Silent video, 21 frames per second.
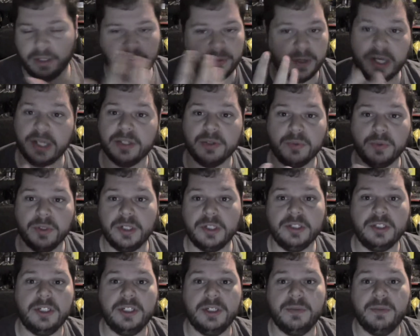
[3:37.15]
around the
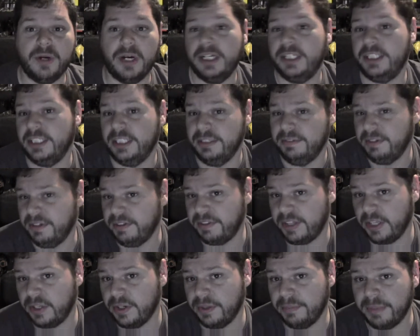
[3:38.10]
world could watch it even if
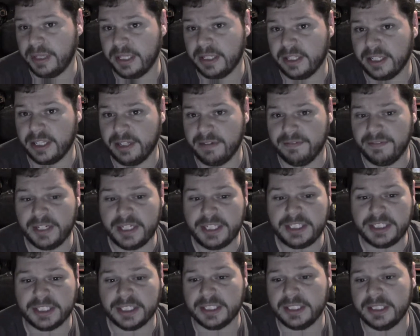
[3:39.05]
they couldn't make the
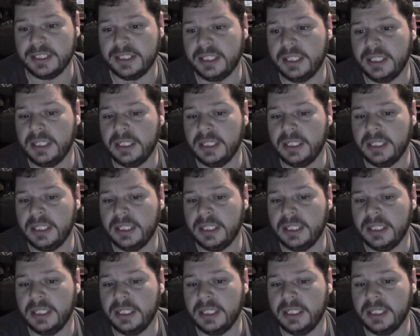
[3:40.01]
convention.